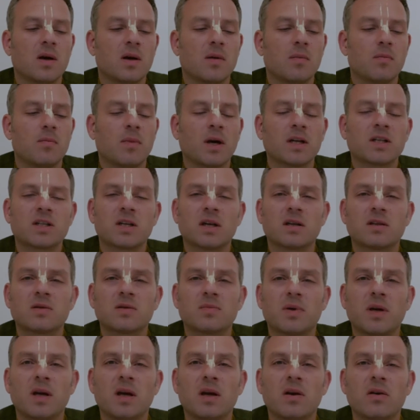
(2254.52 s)
much
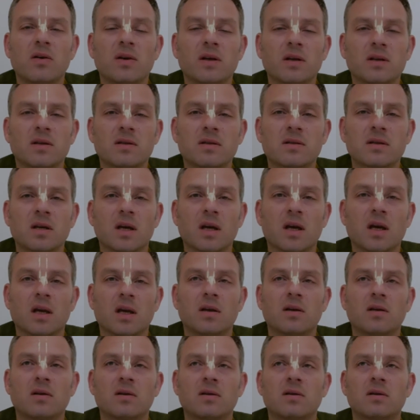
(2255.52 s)
experience
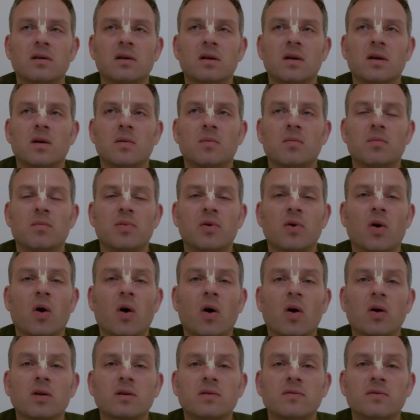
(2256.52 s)
and
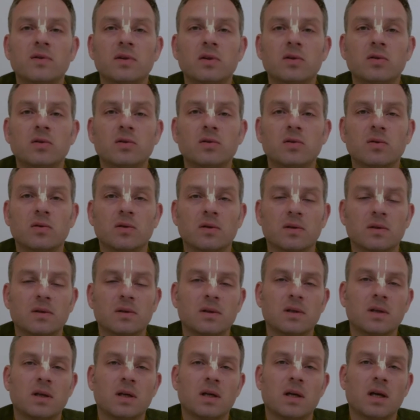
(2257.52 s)
broad view,
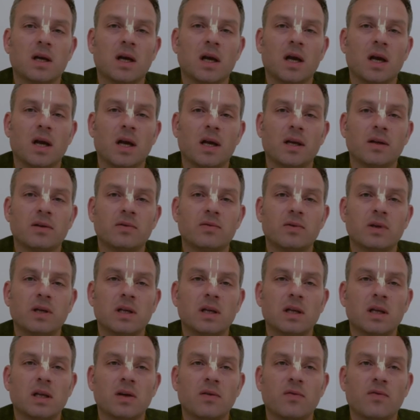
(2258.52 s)
and
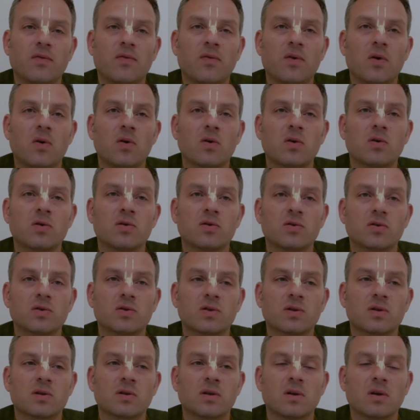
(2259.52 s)
really
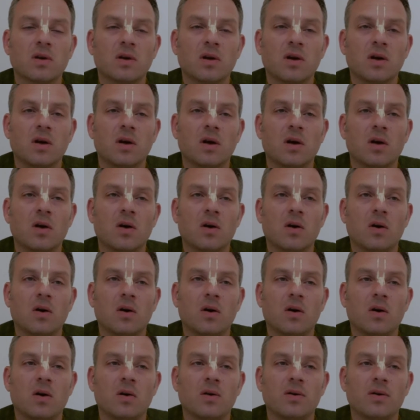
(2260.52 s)
focused
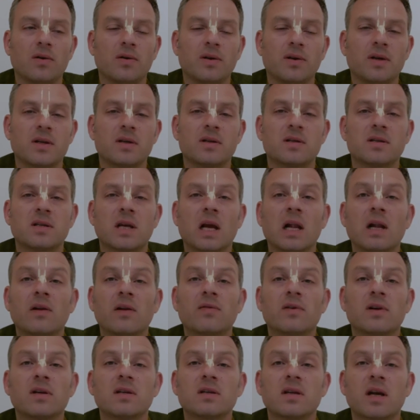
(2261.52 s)
on
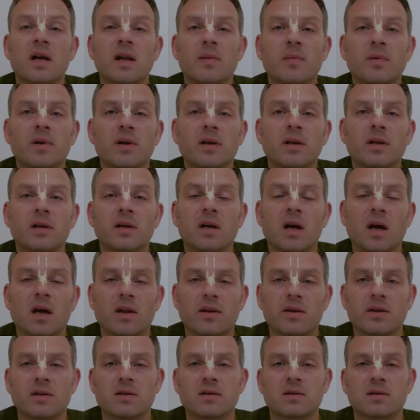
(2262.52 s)
selflessly helping
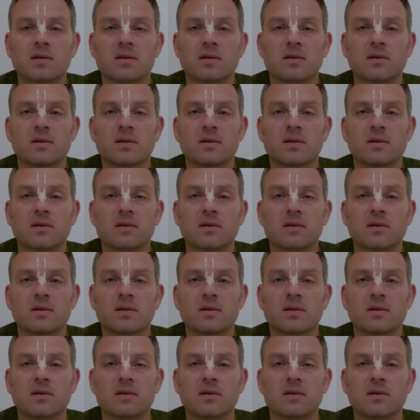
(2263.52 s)
others.